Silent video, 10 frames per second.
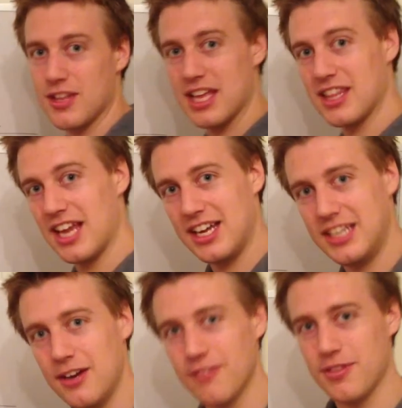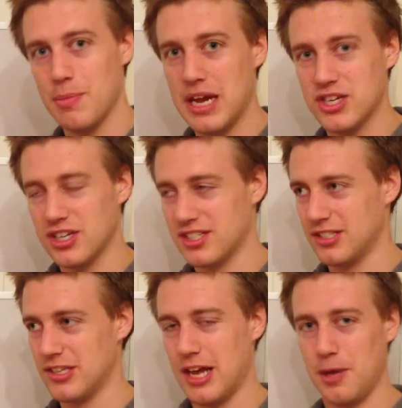So that the idea of the
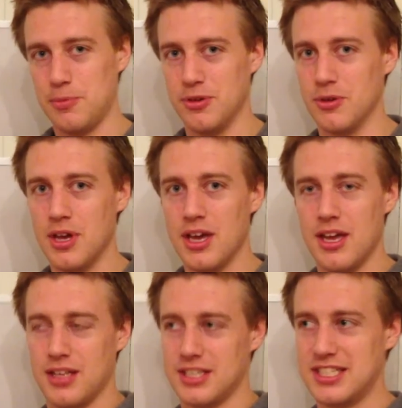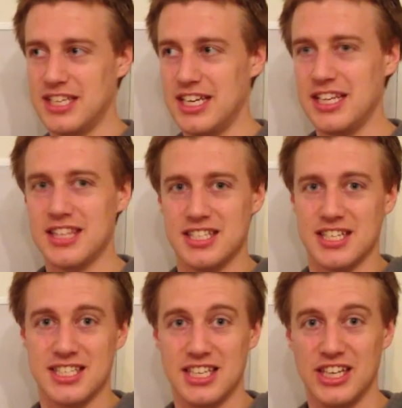matrix is to help you see
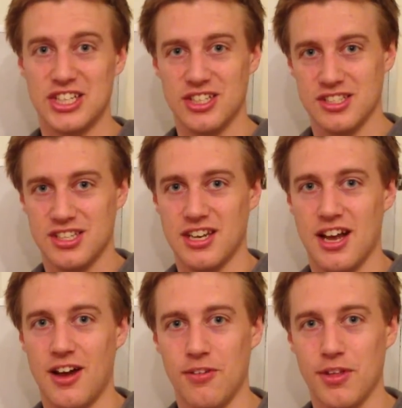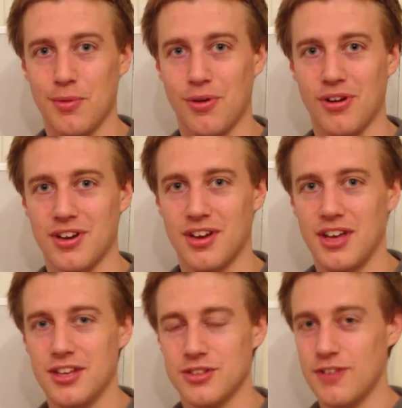the distinctions and how they work.
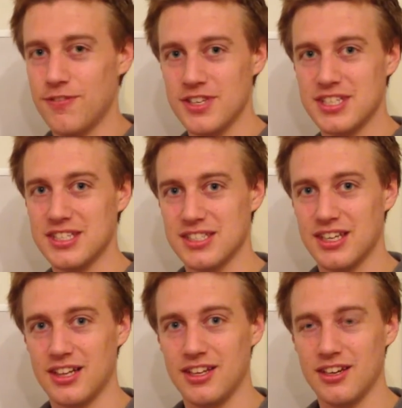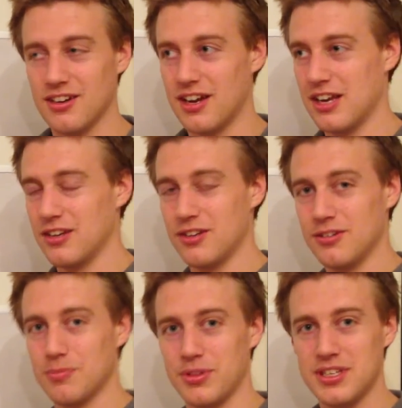So if this is clear
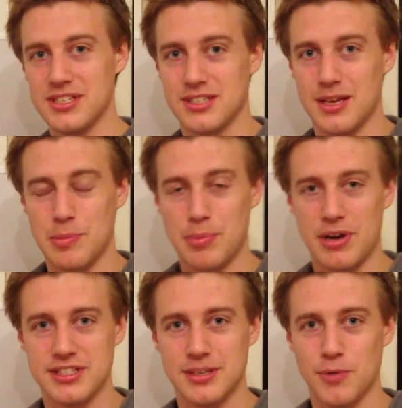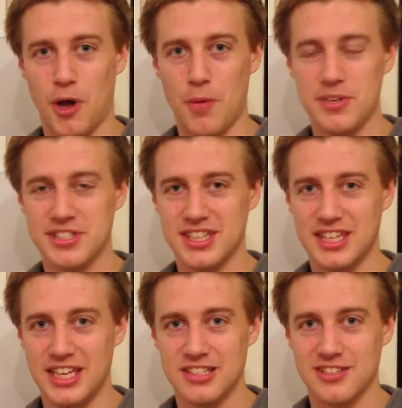and good, please pass some
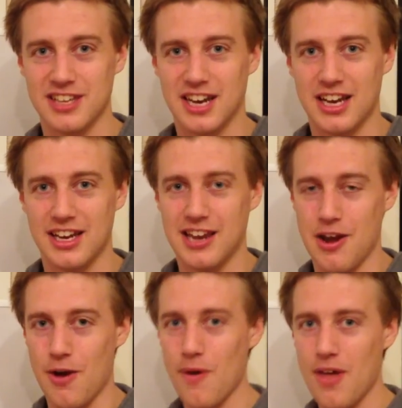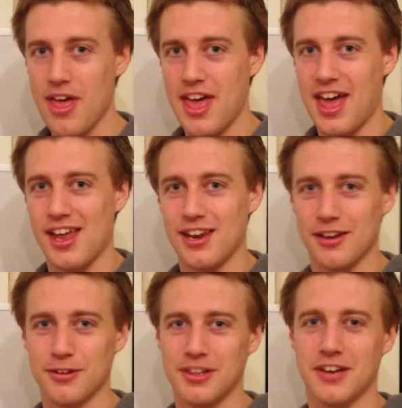comments at the end so that I can know.
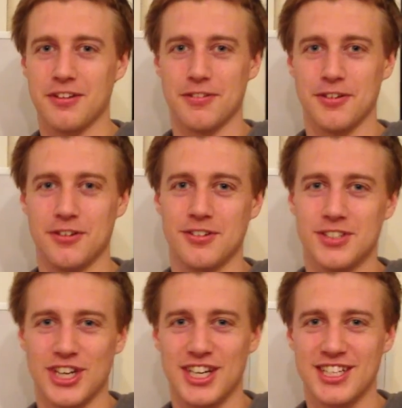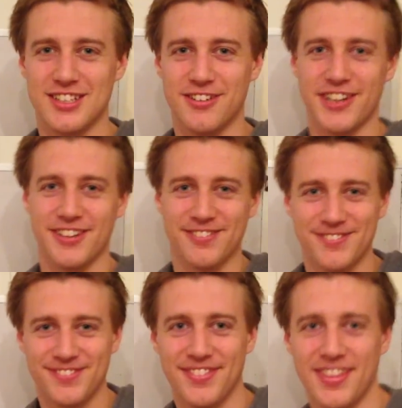And good luck for your Chinese learning.